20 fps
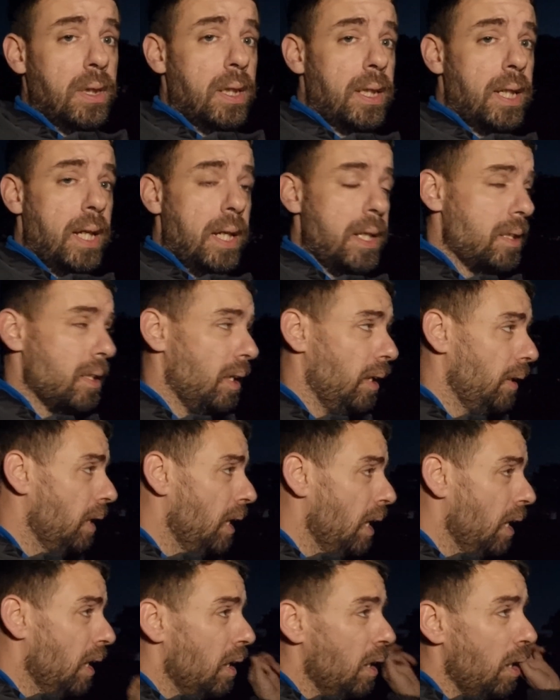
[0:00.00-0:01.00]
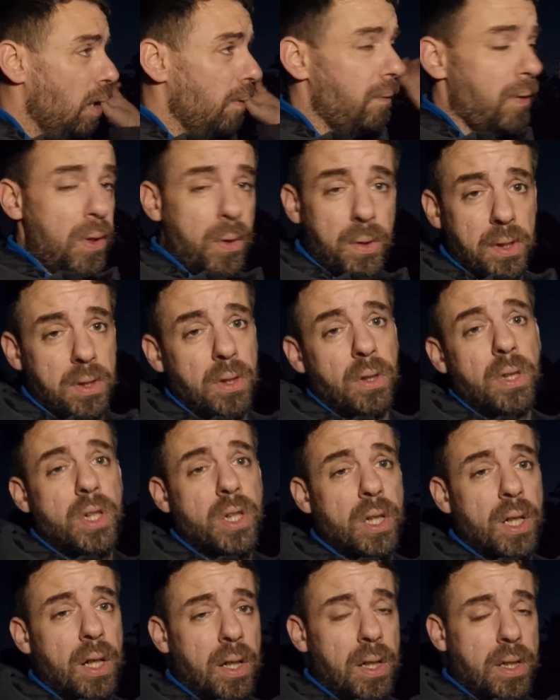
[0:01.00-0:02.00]
Okay, so I focused on the
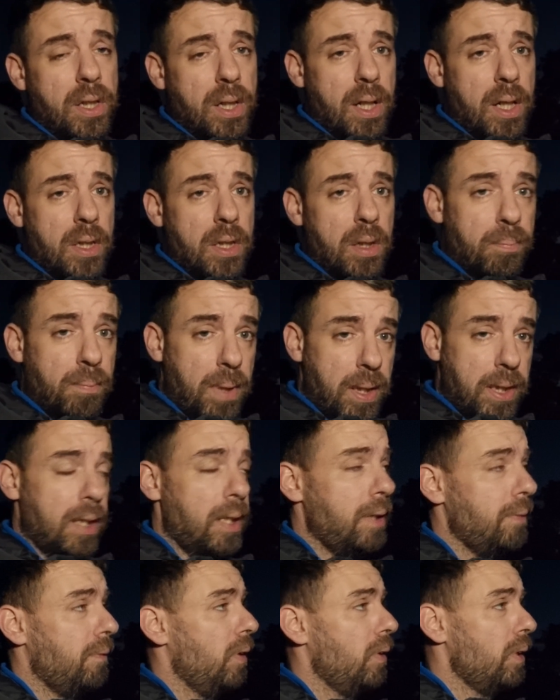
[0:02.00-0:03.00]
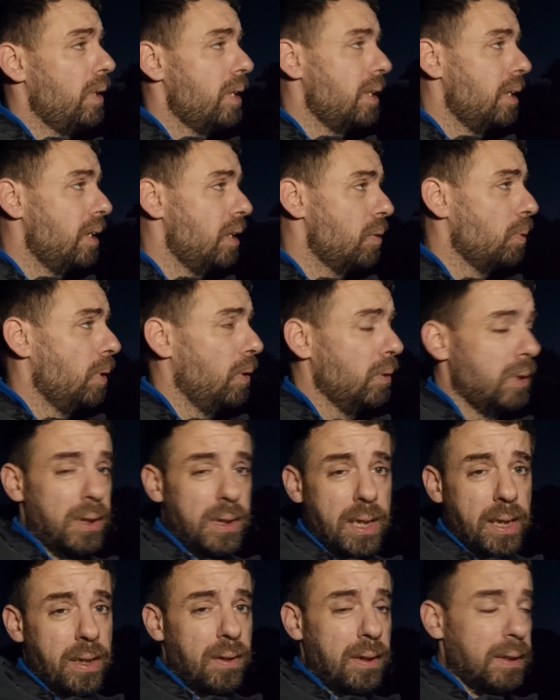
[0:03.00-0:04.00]
church. I'm manually focusing as well
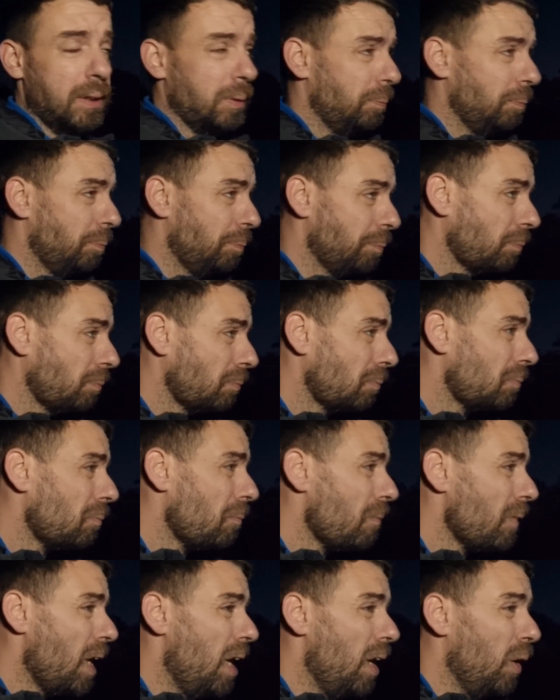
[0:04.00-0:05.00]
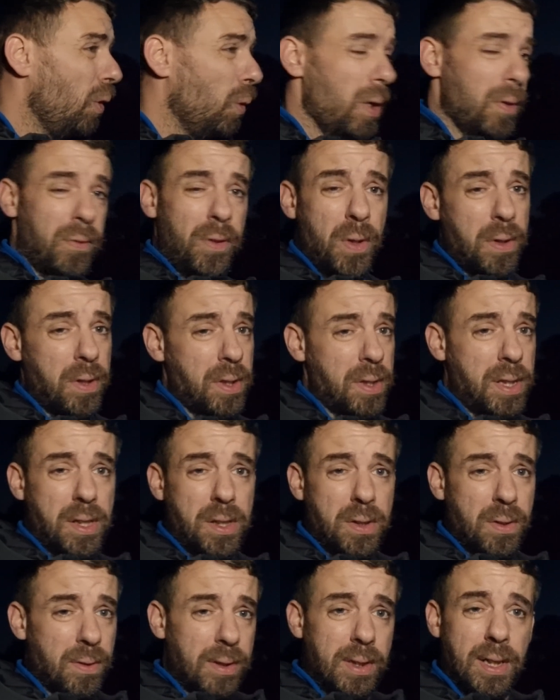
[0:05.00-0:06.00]
today, guys. Autofocus is
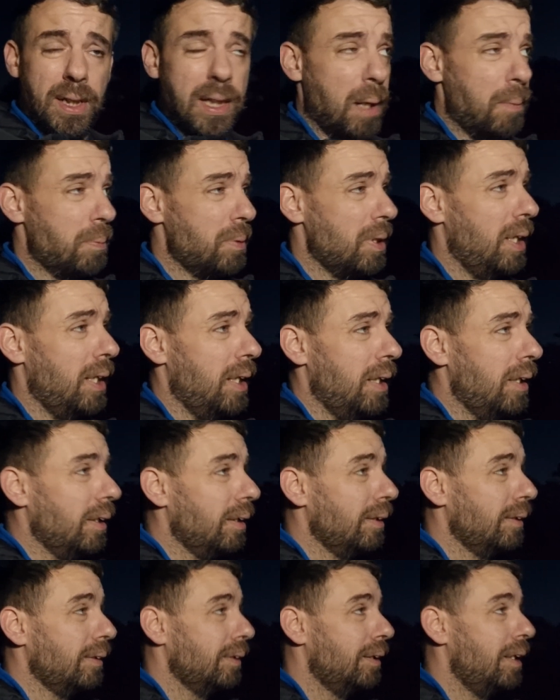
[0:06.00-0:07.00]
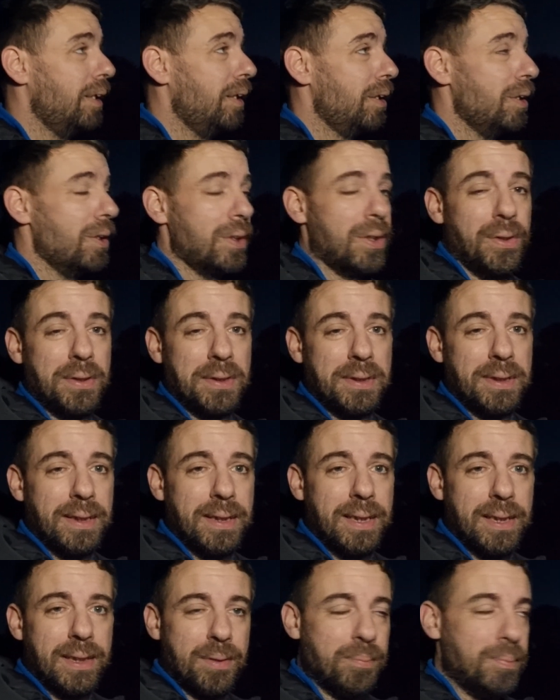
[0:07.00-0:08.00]
not going to lock onto
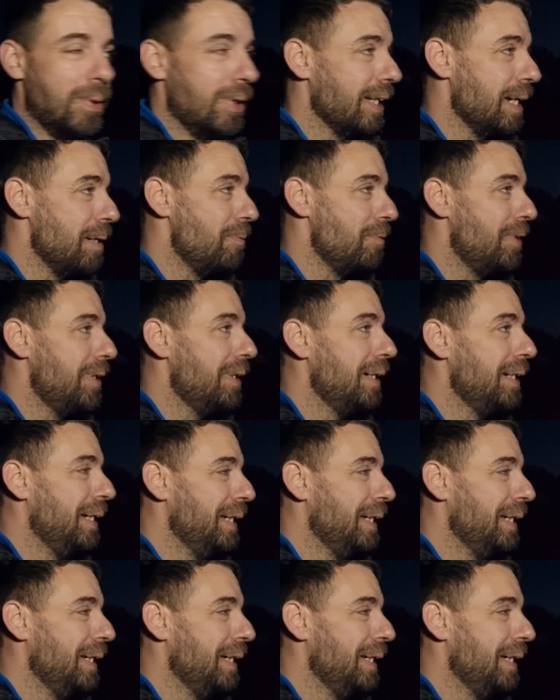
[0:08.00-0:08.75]
this on my camera.